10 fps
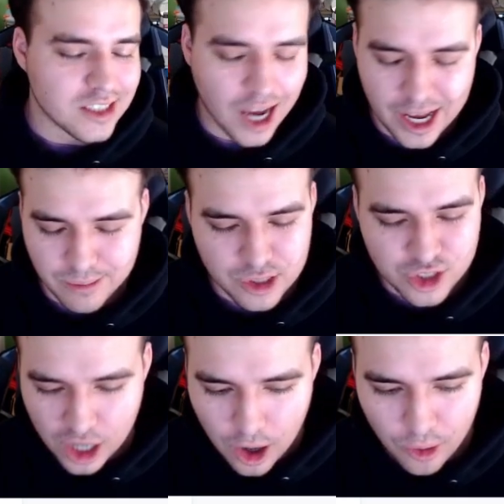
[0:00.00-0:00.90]
I am
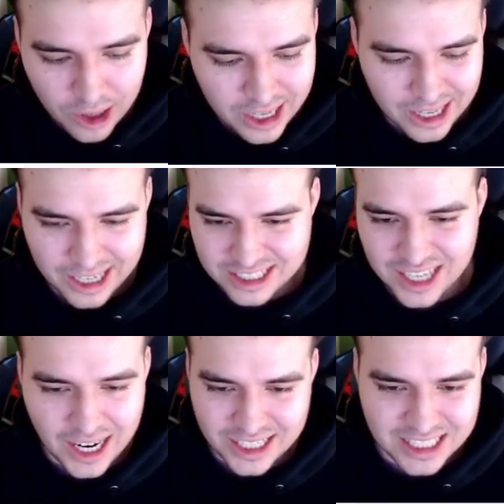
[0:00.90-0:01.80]
so
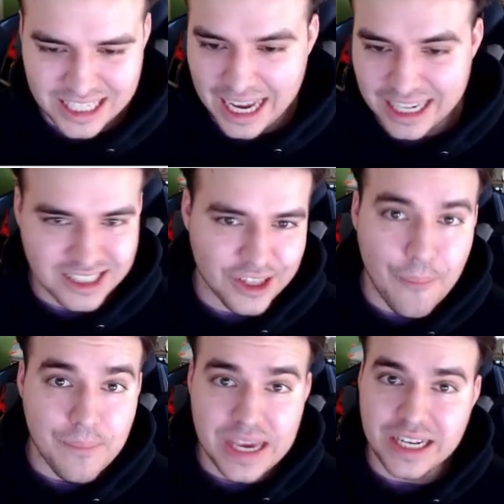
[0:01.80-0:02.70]
excited to get into the
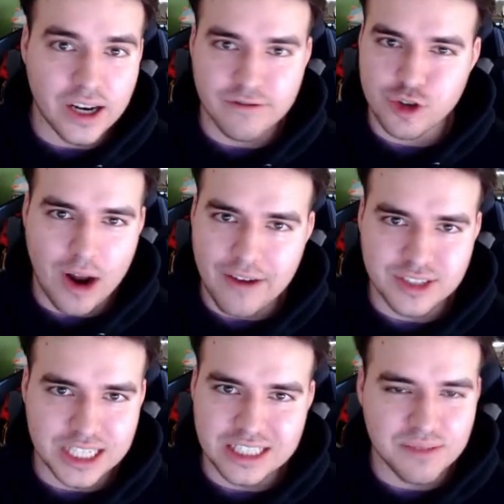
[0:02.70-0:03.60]
meat of draft
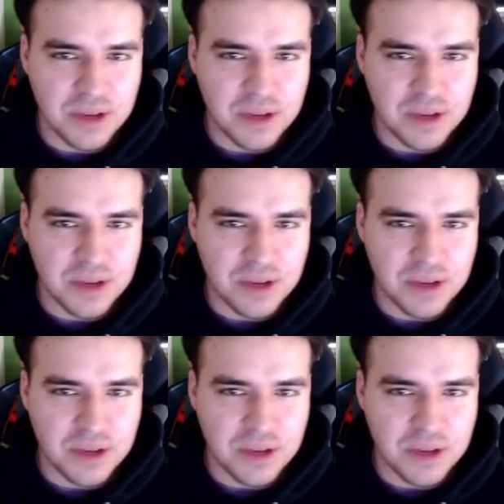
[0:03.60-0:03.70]
season.